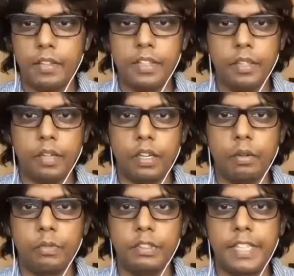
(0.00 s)
think
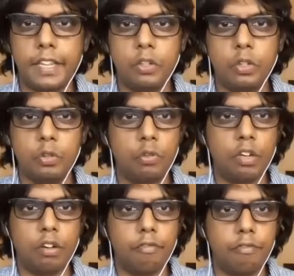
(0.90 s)
we'll get
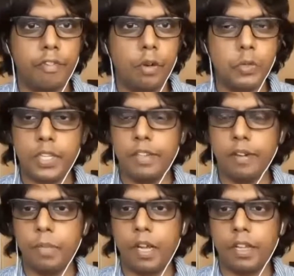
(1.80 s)
to closing
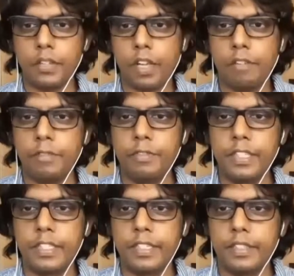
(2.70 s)
remarks after we
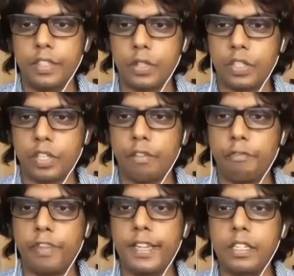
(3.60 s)
take this
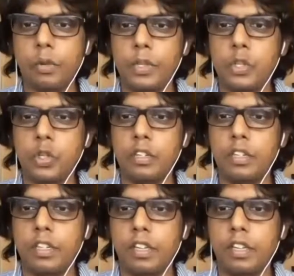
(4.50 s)
final question,